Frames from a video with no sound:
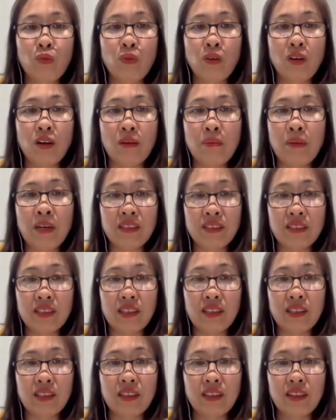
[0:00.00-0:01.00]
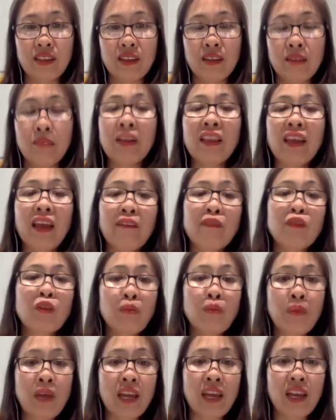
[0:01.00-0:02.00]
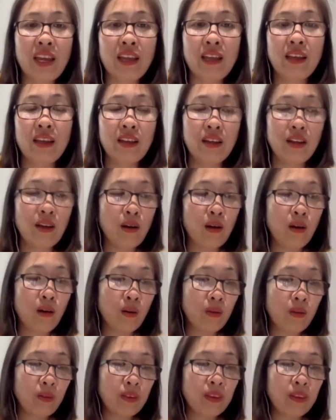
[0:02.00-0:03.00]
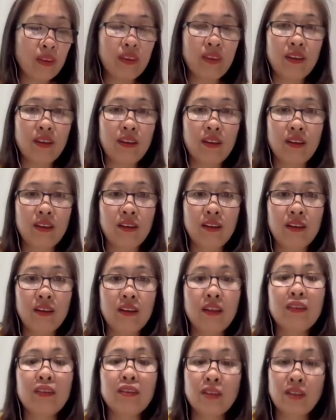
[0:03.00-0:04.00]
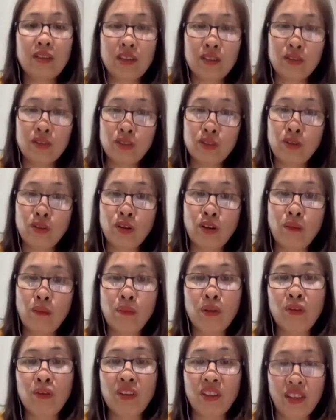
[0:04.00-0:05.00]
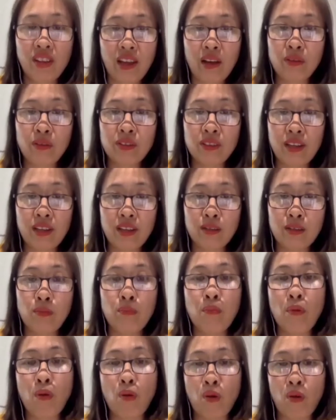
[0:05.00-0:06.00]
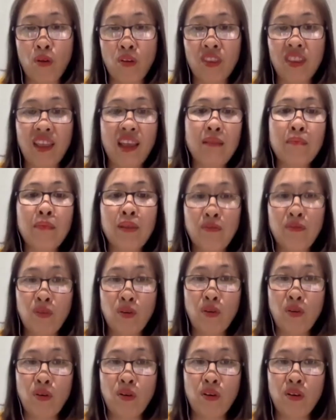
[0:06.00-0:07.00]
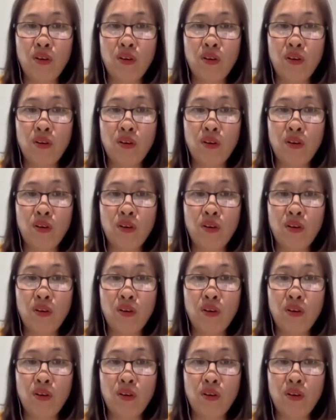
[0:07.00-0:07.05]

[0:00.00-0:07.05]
a person, but they have to pay on the international community outside more than before.